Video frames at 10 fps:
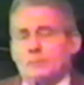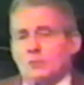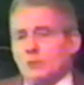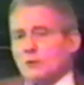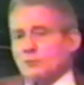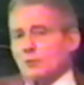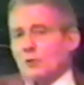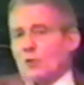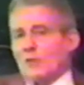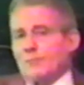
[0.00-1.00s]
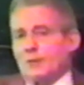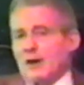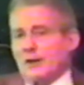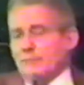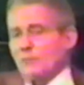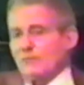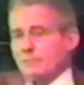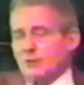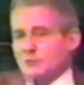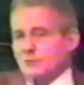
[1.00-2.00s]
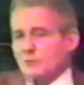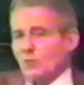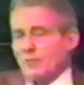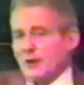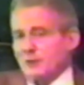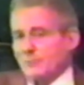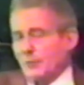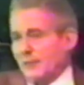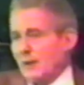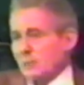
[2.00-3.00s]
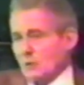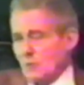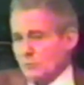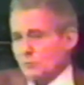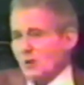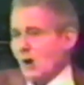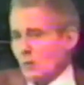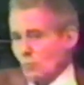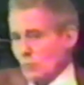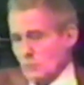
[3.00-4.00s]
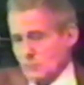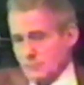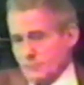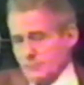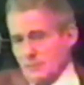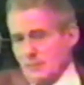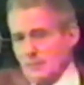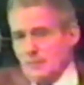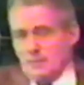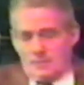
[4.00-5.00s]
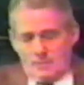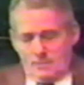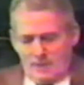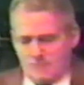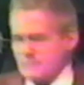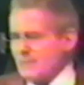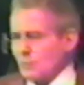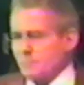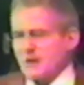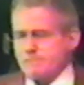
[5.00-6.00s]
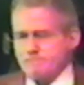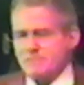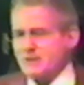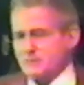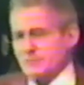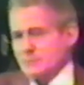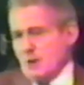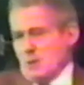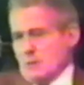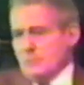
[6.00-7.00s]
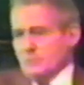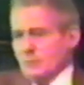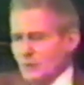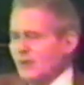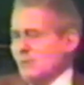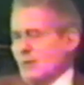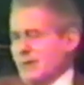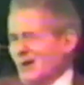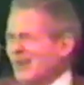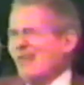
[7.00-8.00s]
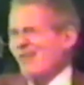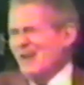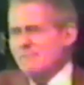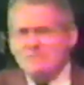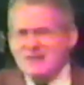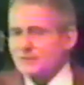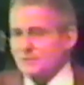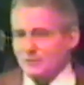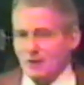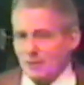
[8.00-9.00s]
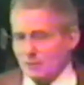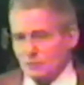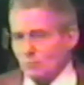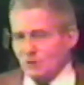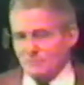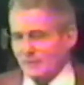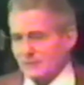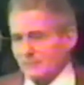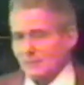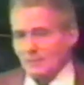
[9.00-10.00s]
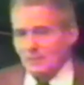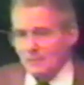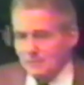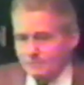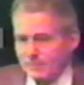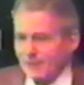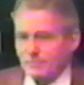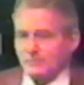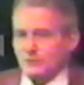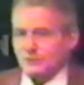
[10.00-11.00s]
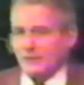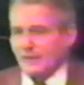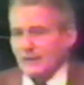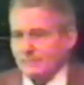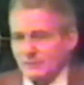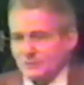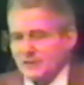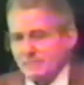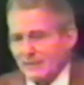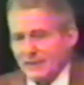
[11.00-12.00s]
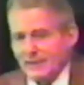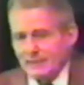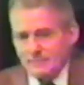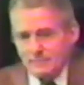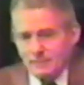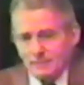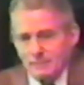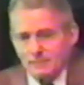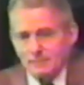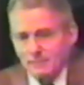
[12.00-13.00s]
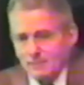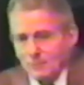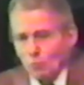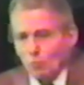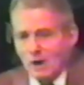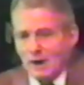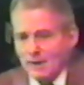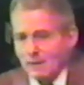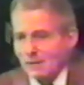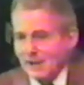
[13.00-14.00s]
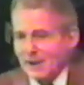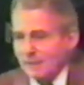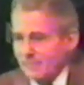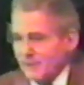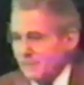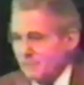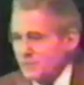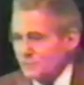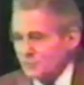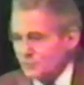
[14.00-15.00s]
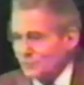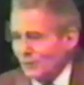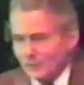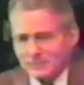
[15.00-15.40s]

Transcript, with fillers: years ago, they put out a movie, a bunch of dopeheads put it out called Star Wars. And people spent millions of dollars, literally, literally, millions of dollars to watch that paper mache, machine made, uh, wire animated piece of junk.